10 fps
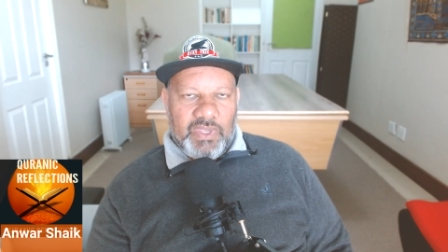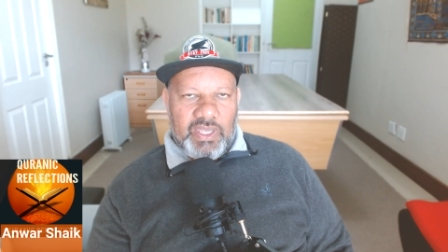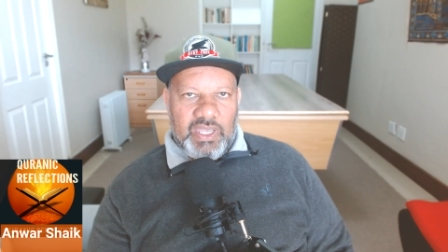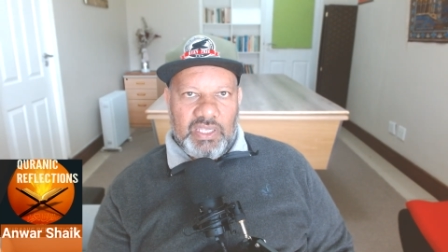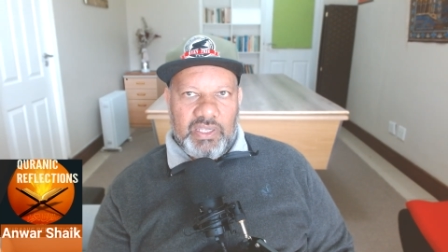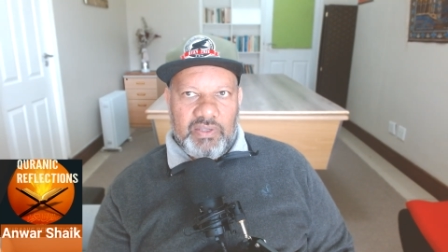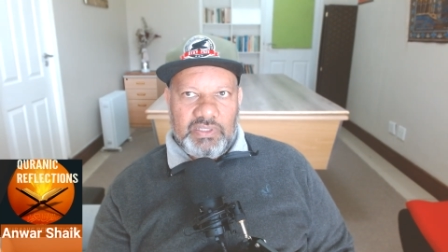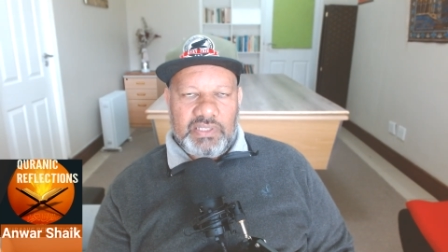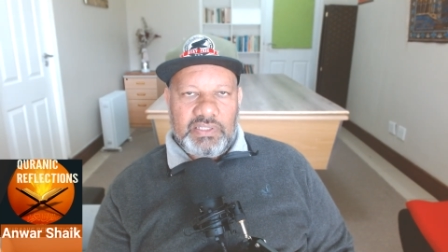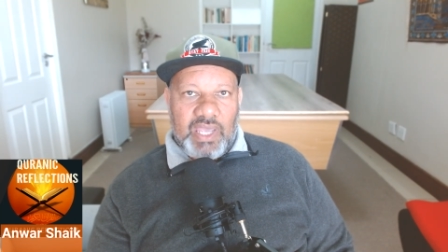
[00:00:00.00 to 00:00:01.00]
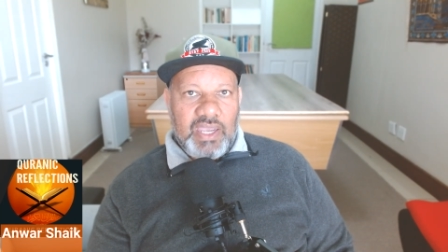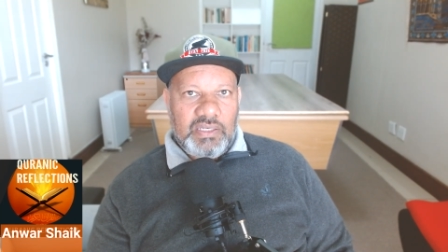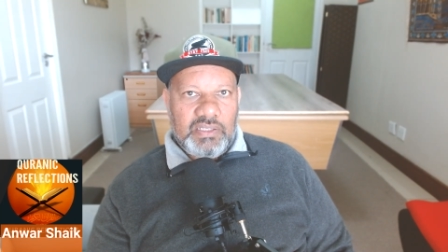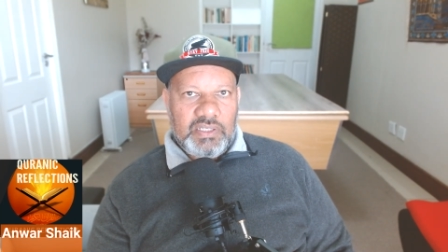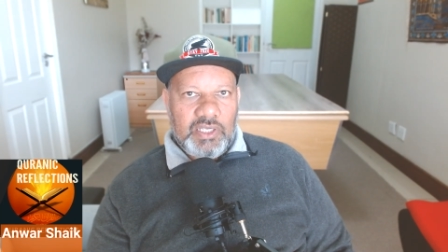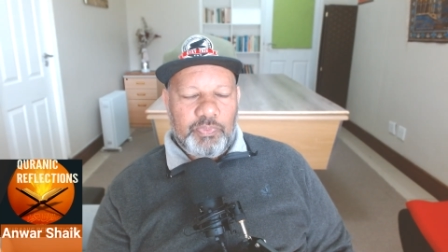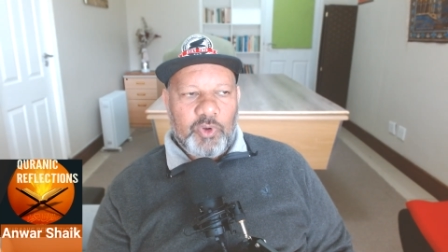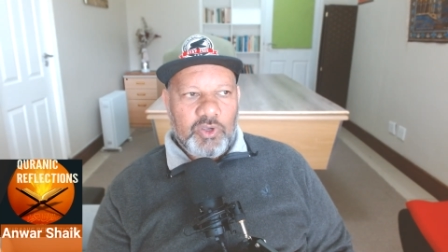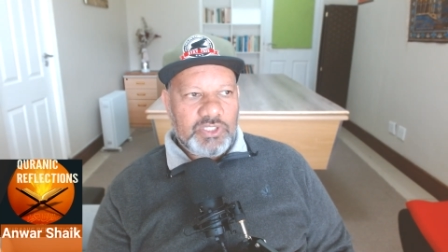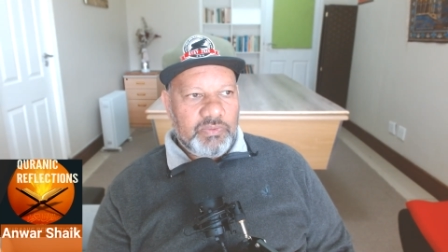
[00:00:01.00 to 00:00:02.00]
uh, uh, that died
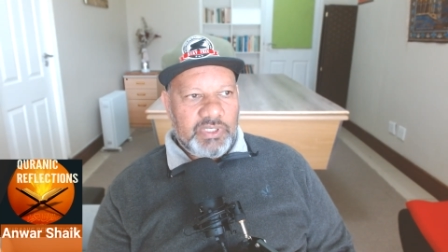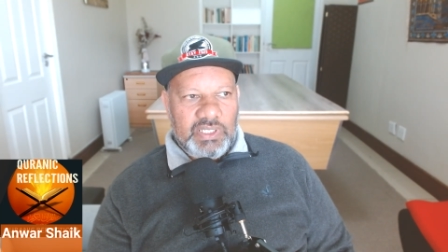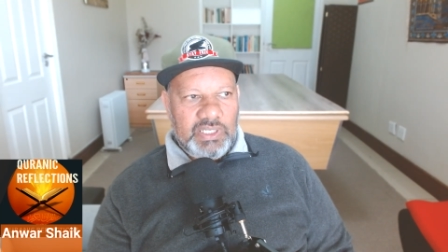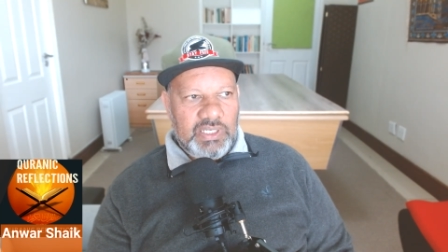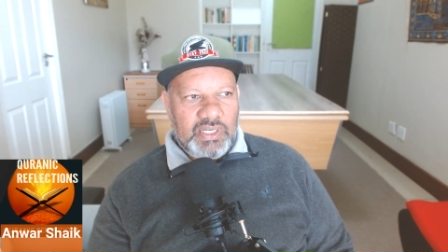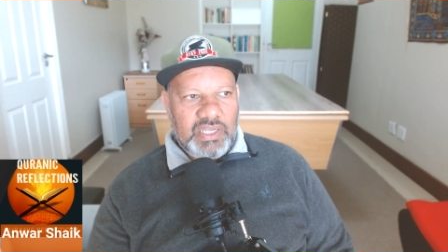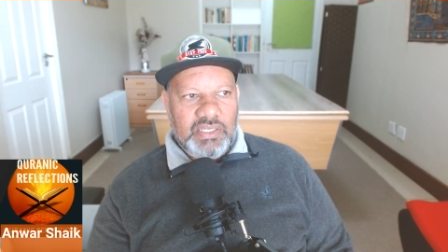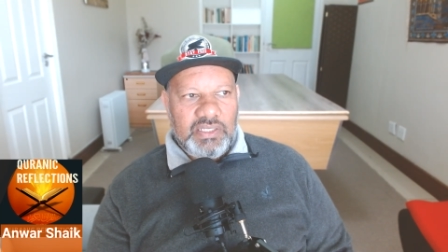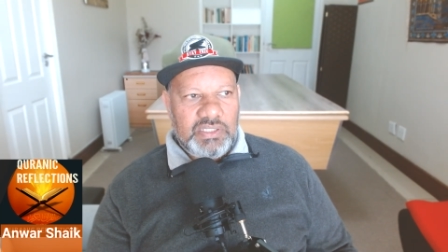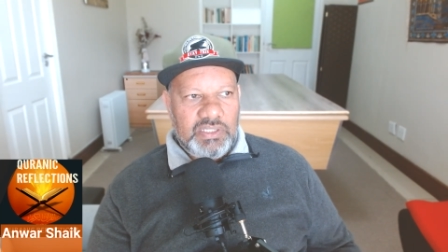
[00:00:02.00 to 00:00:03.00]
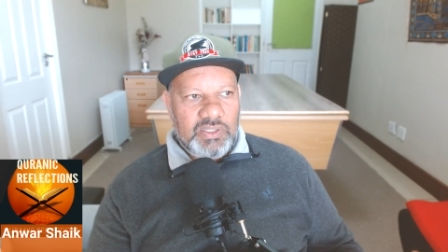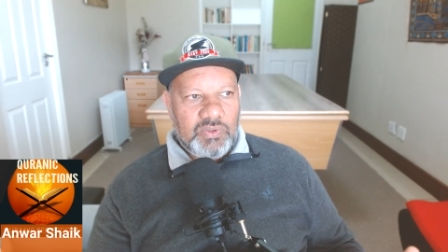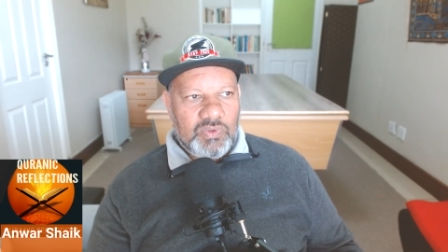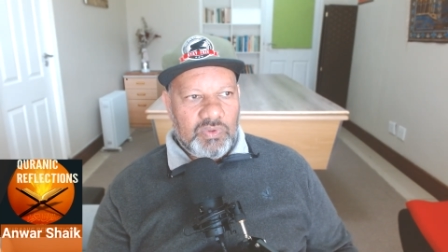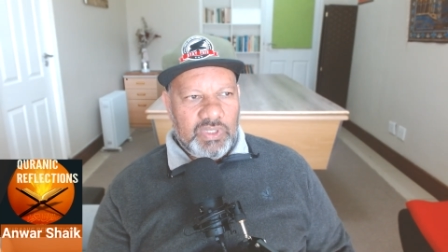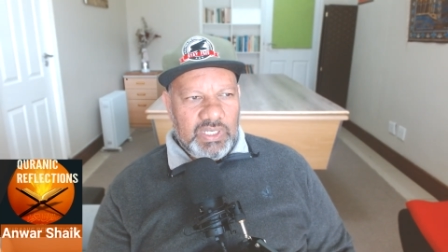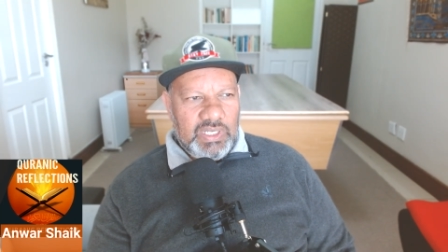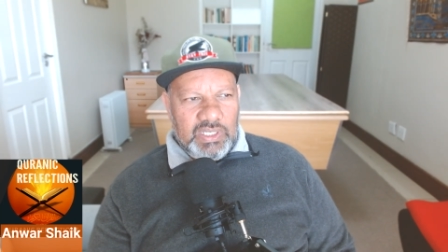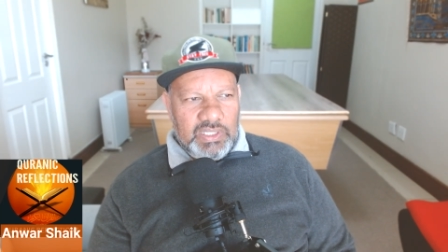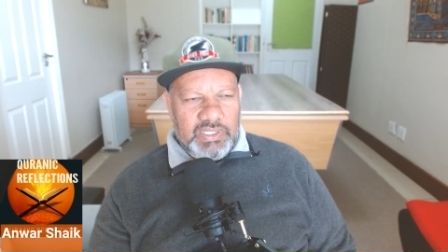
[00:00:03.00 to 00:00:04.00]
approximately 90 or
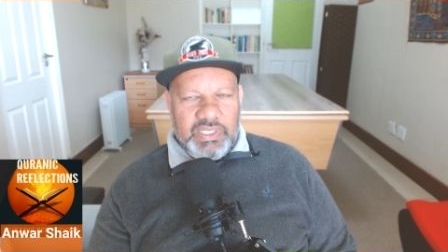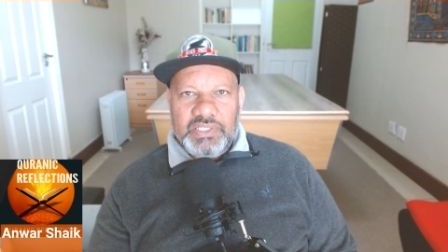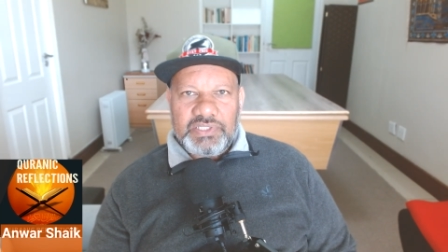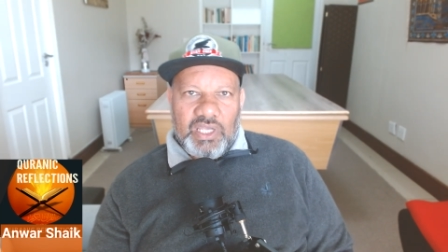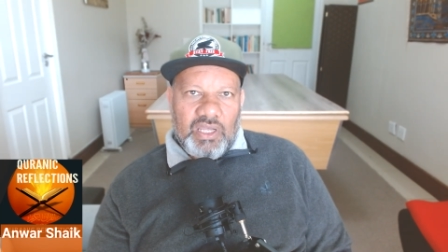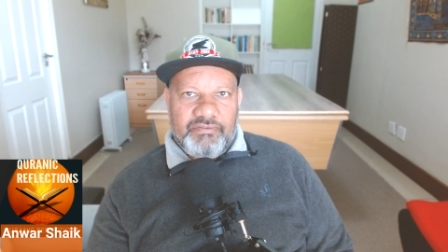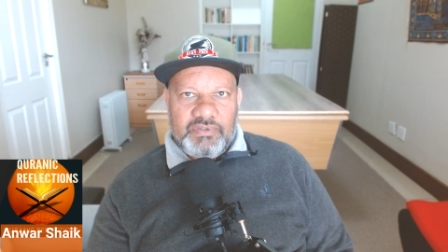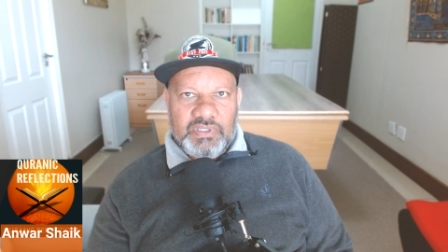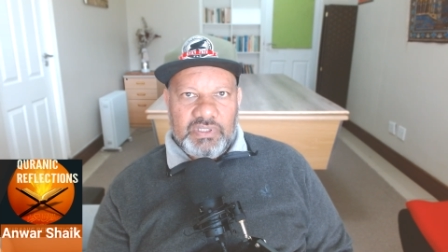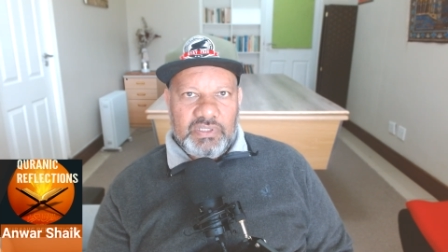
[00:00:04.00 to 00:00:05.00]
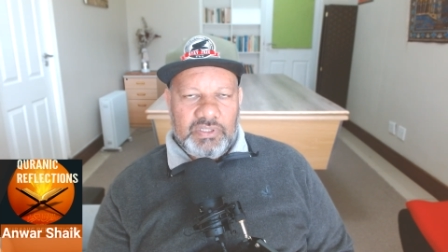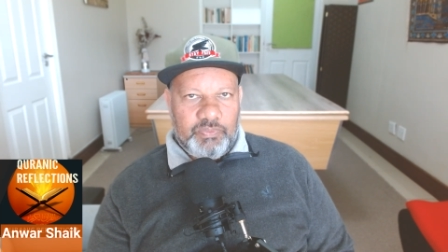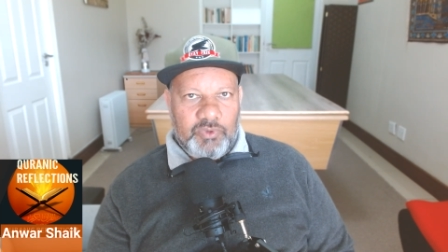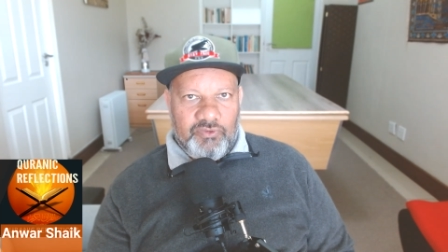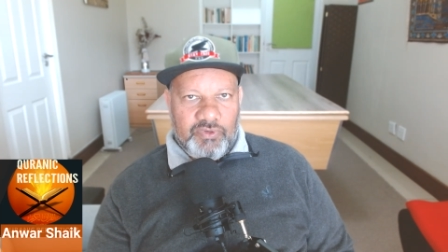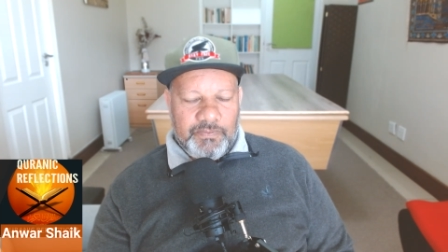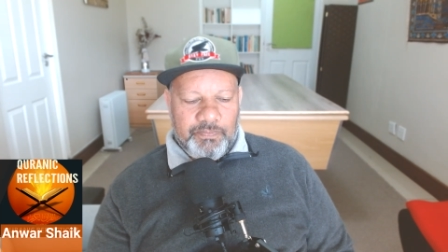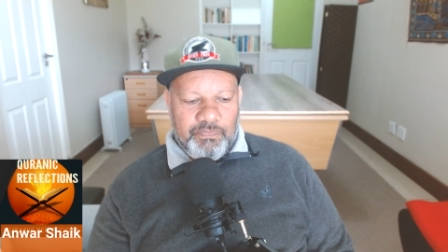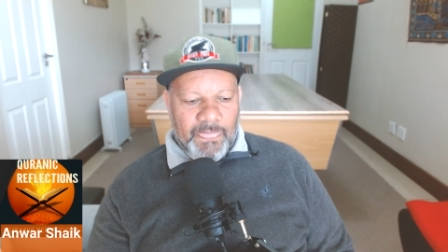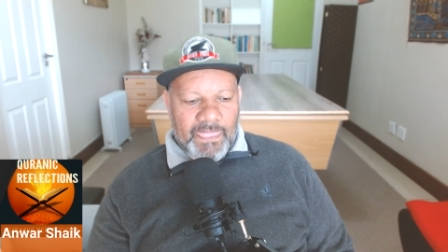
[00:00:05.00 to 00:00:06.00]
years after the prophet.
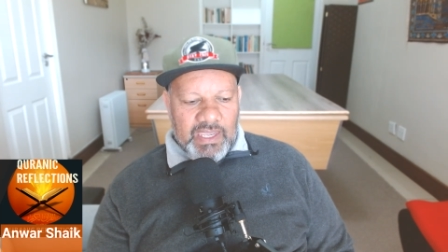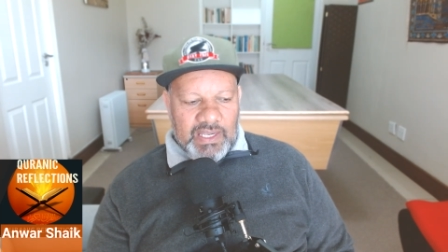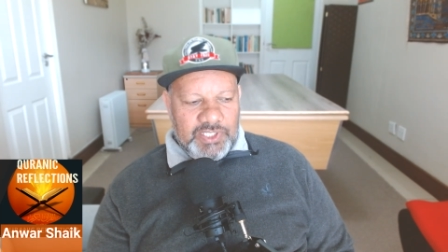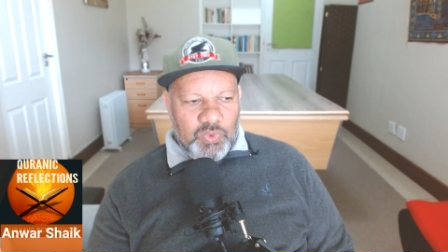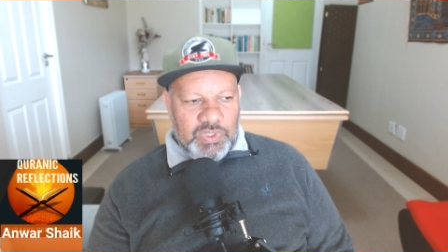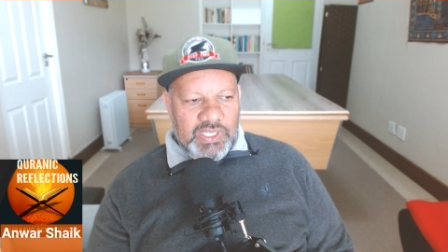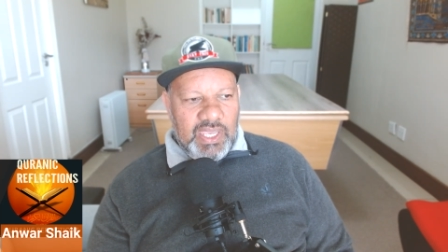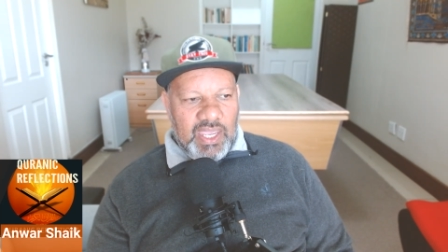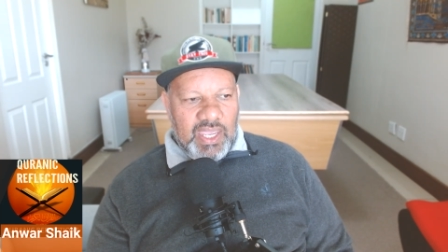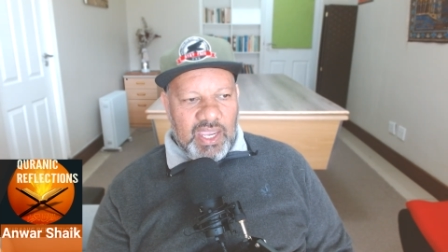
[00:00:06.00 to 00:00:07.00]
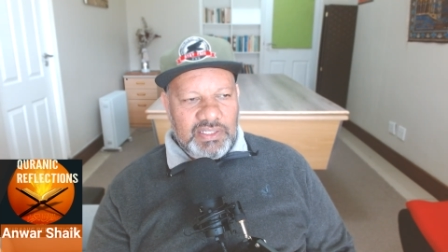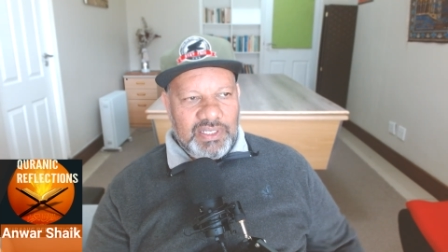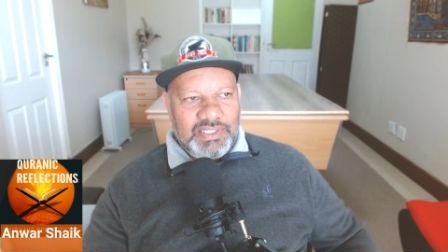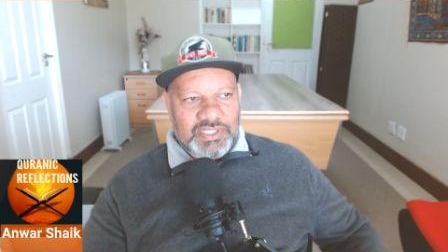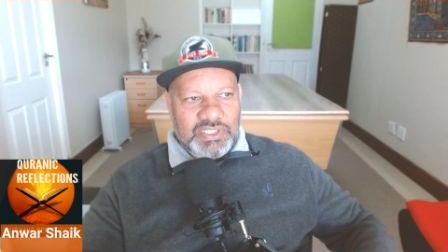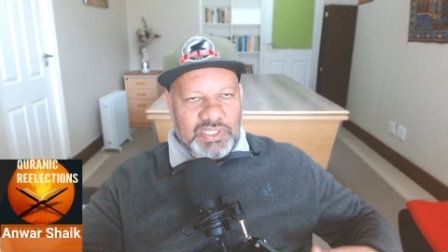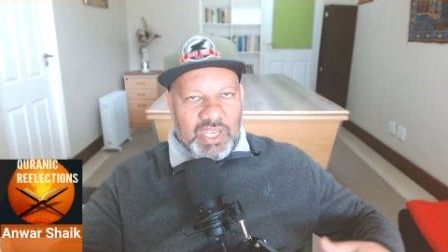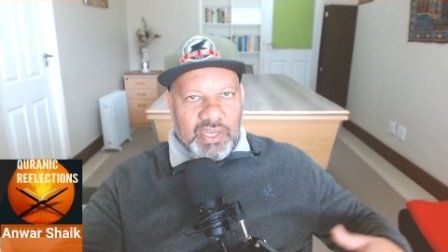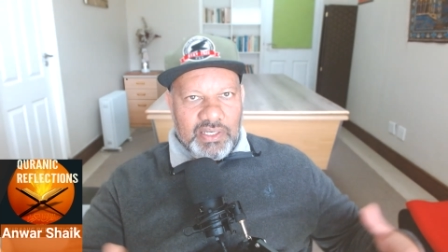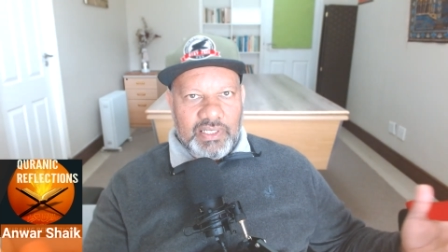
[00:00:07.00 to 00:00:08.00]
And so he had an
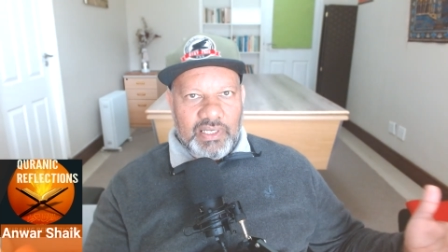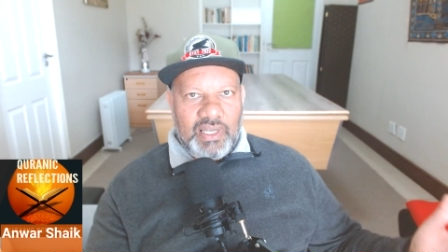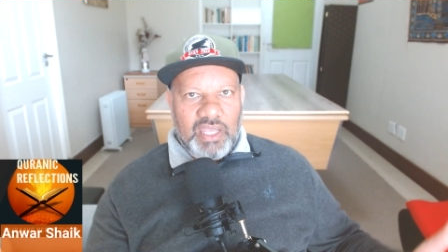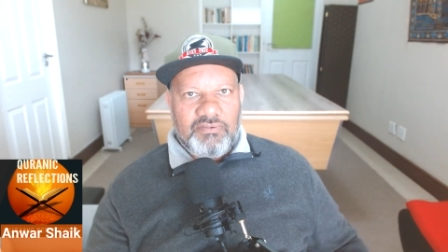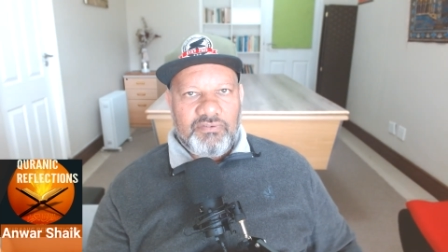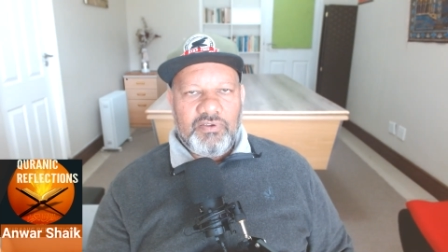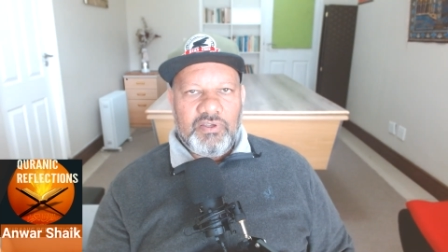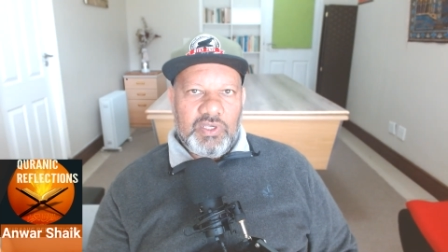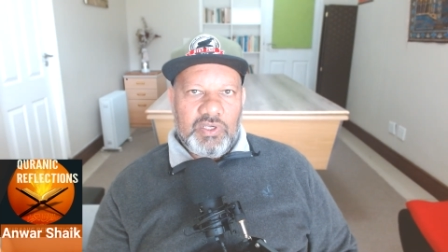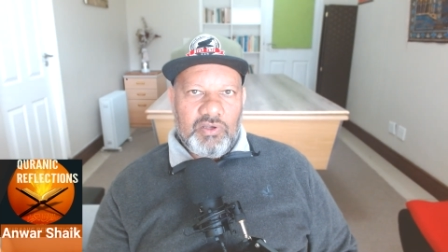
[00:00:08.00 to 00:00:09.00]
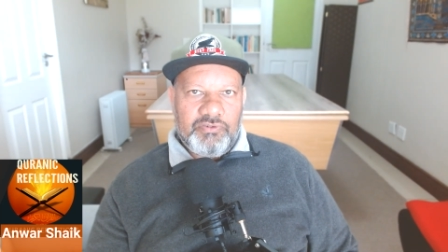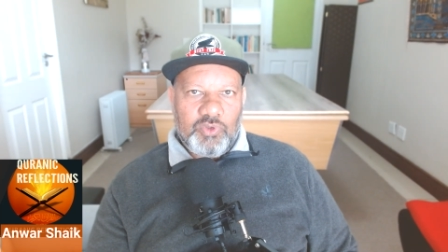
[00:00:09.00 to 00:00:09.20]
extended life of